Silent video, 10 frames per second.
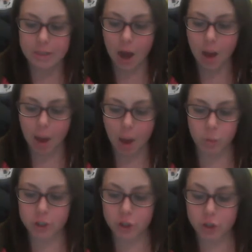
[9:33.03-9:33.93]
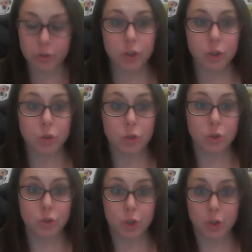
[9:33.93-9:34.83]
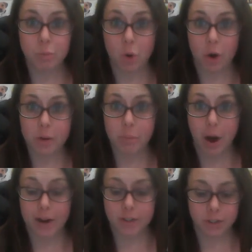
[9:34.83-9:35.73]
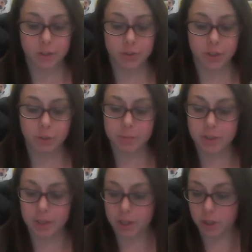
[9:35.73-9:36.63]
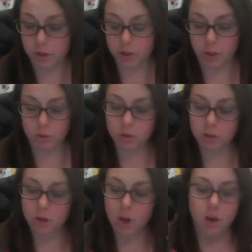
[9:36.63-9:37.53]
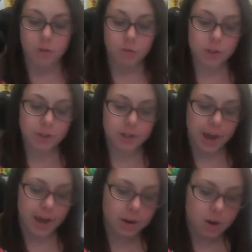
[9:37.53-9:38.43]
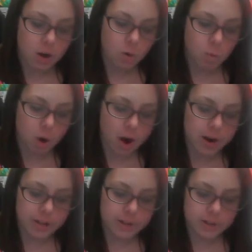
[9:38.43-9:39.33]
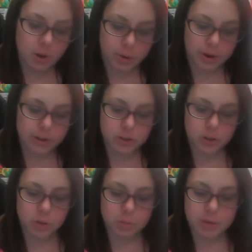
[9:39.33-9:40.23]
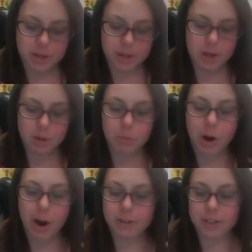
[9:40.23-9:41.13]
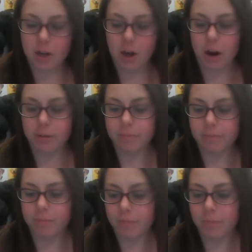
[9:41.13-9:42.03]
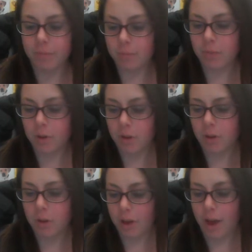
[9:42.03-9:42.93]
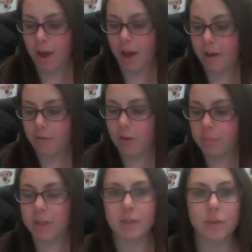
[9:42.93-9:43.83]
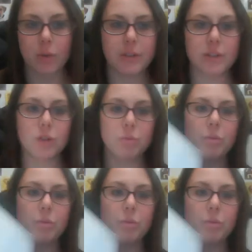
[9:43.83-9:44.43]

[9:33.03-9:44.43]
I want you to do 2 more practice verbs in your notes for tonight. One is going to be practicar. Okay, everybody's going to do